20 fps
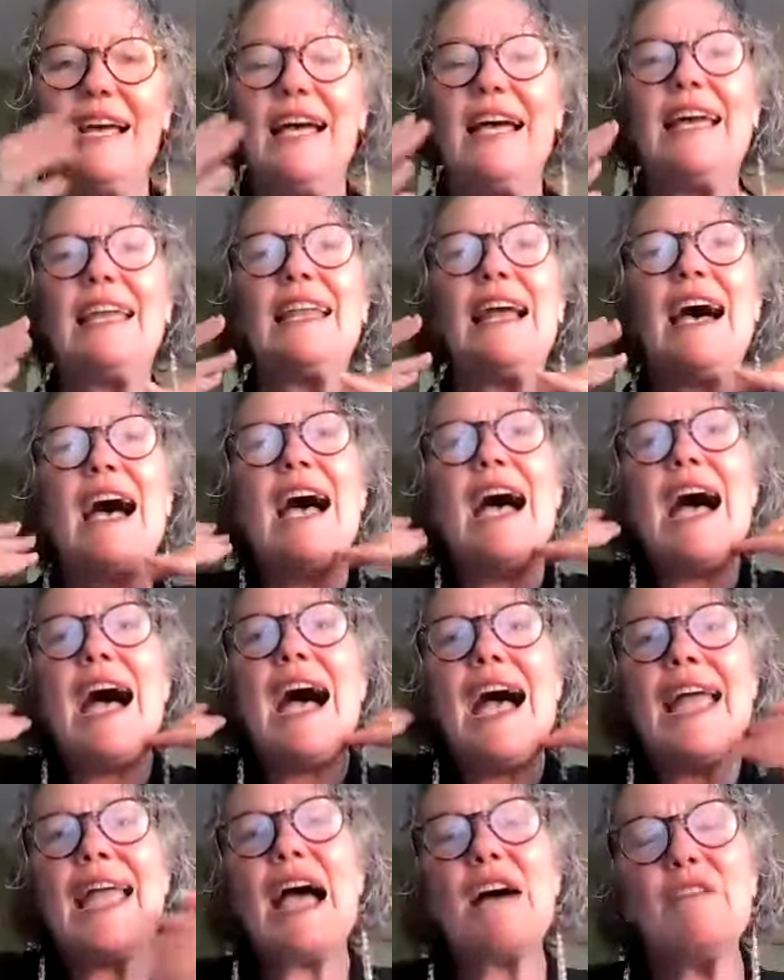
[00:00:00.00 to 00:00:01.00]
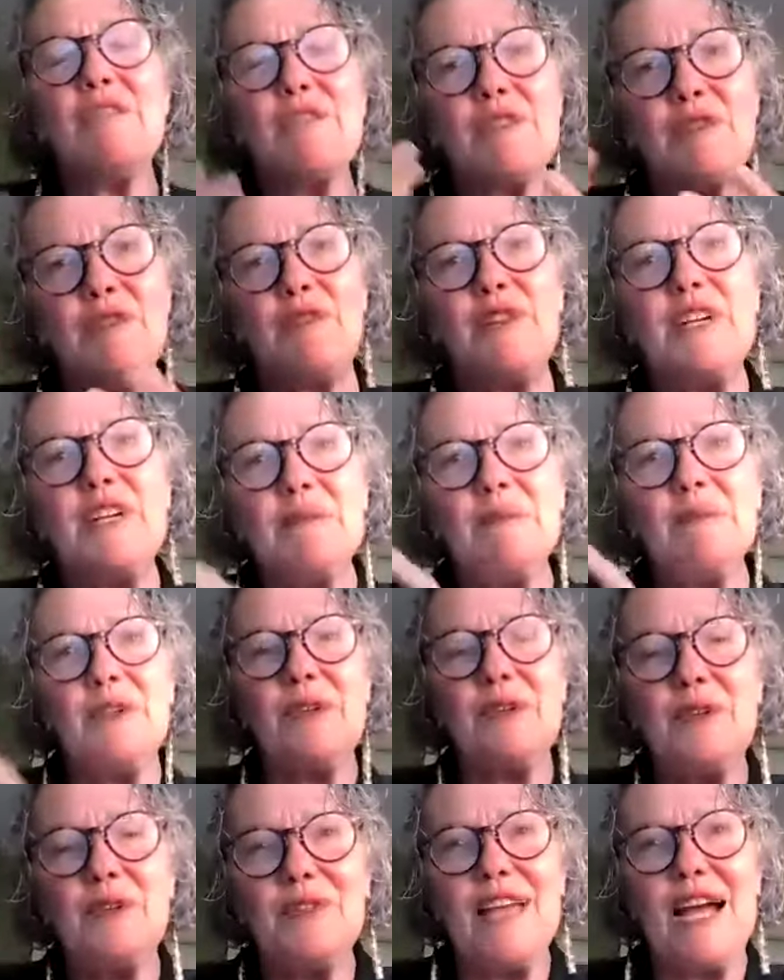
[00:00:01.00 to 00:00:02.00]
And I have the freedom to
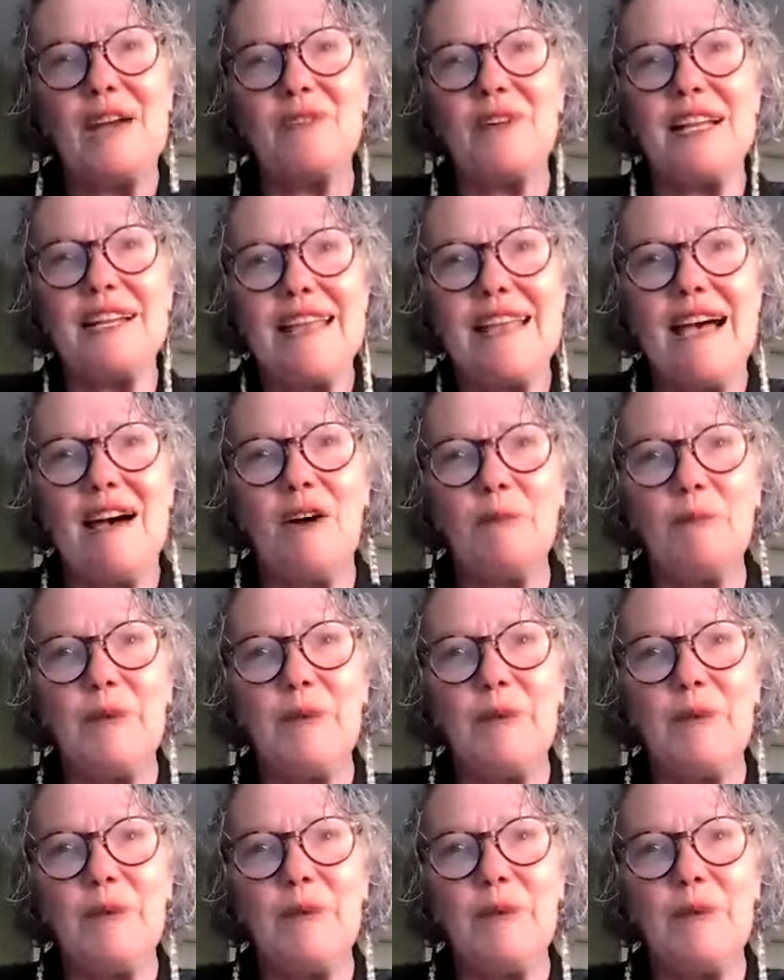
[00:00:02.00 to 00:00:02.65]
do that right now